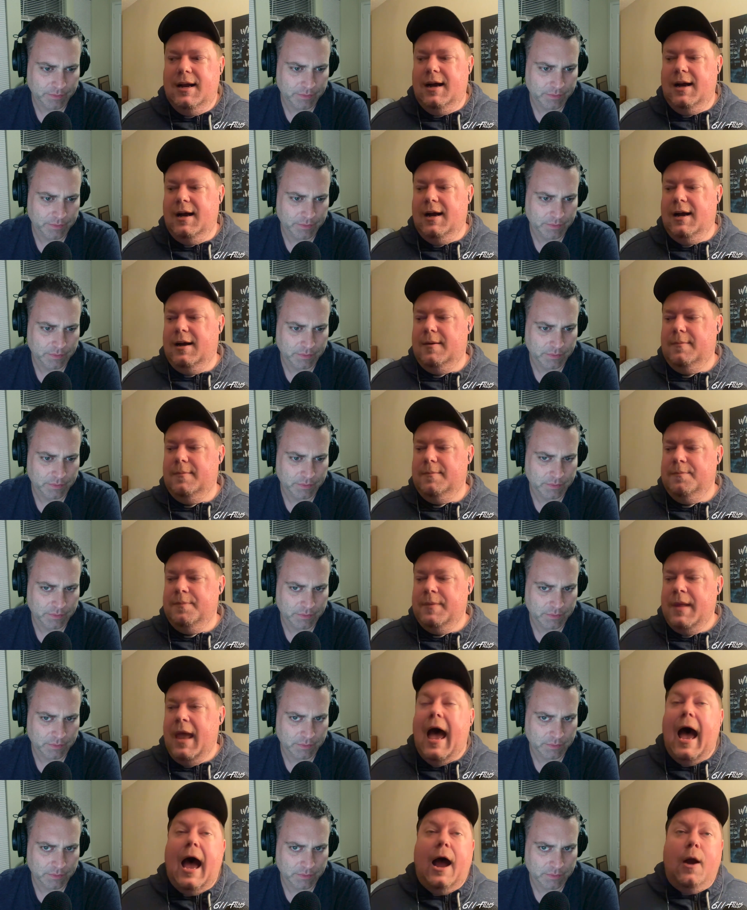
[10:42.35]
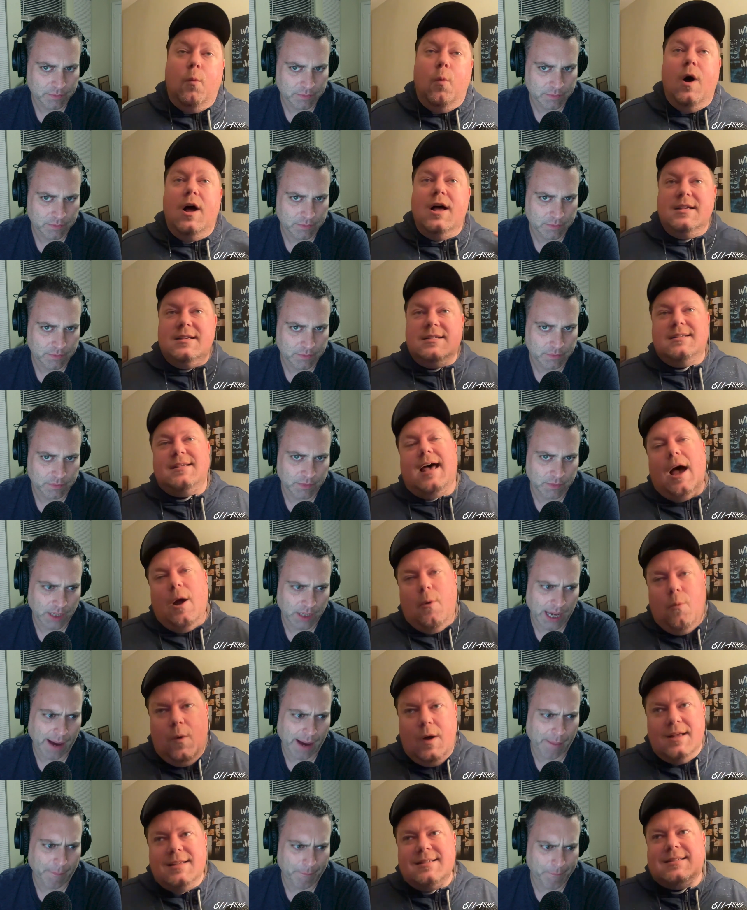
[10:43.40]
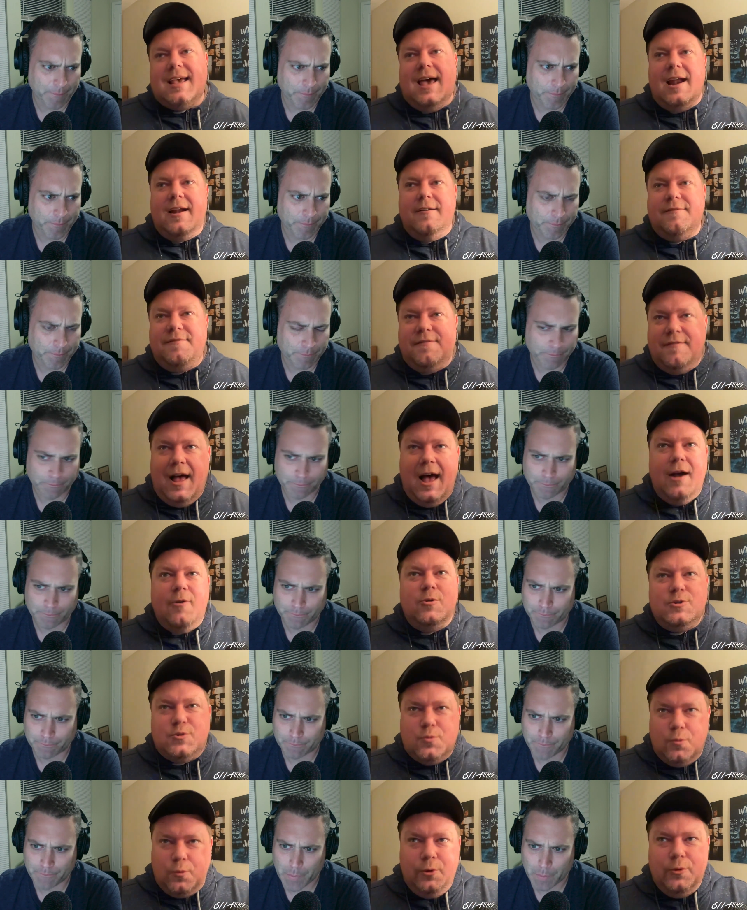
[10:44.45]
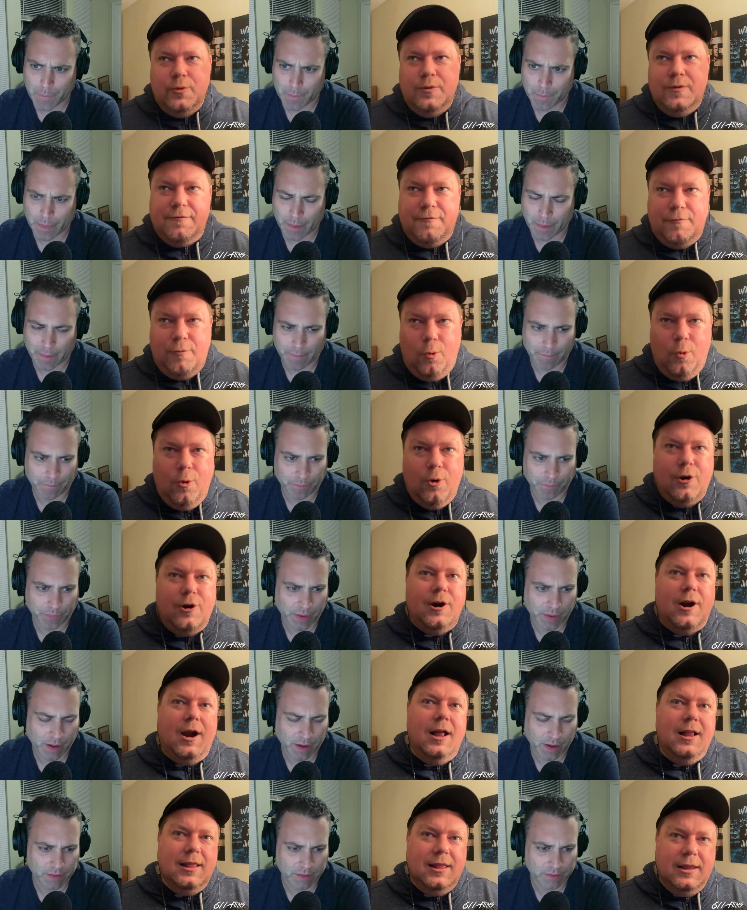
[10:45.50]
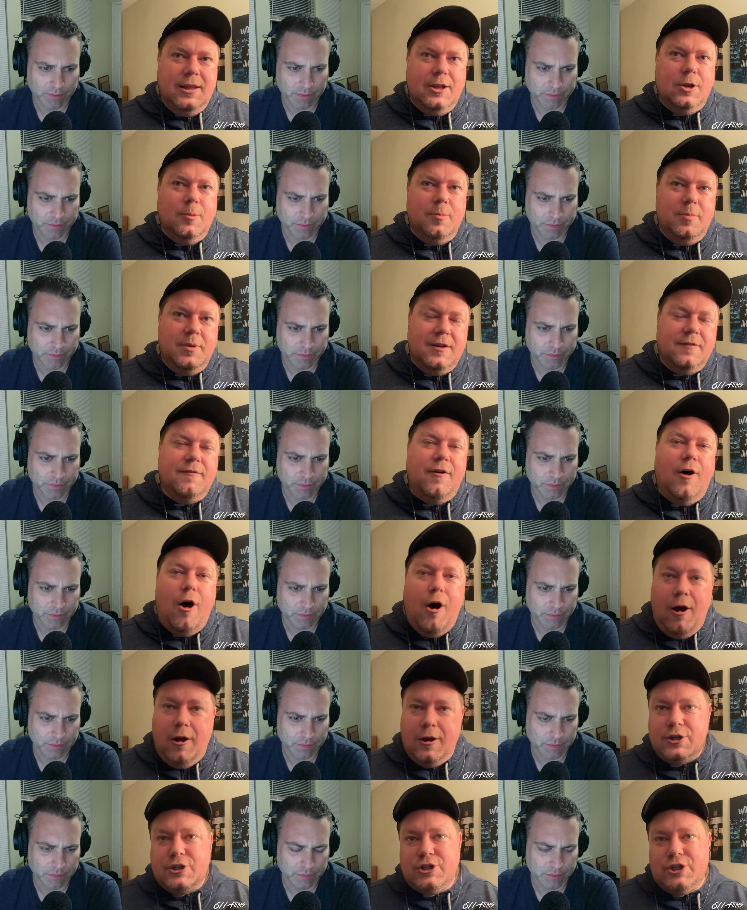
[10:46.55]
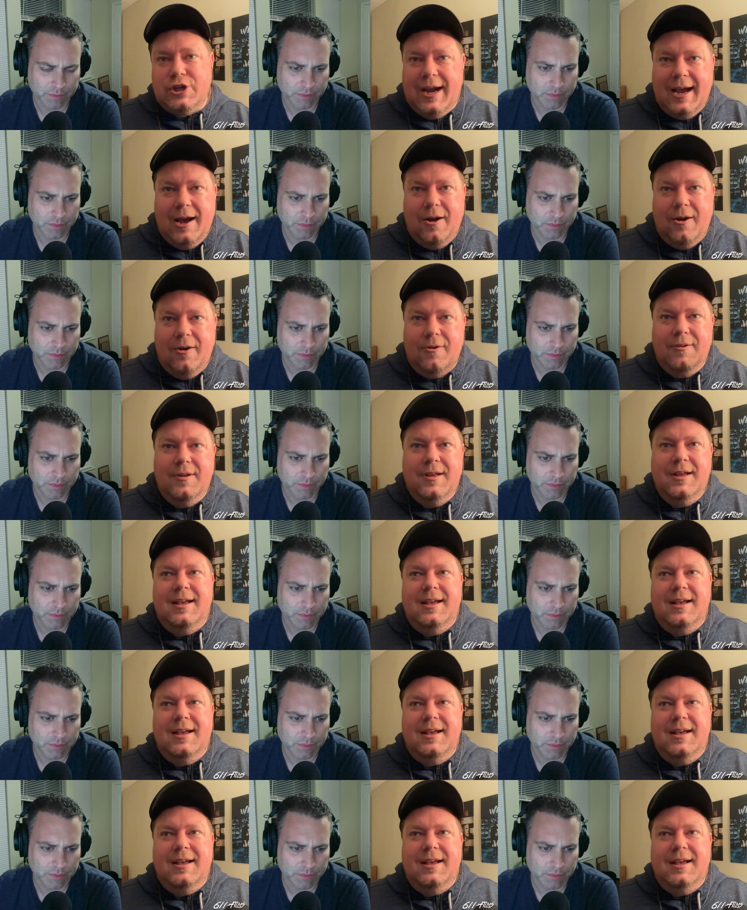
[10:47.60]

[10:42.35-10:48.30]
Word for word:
Speaker 1: um, I was I yeah. was kind of I was rooting for a little bit of Hong Chau.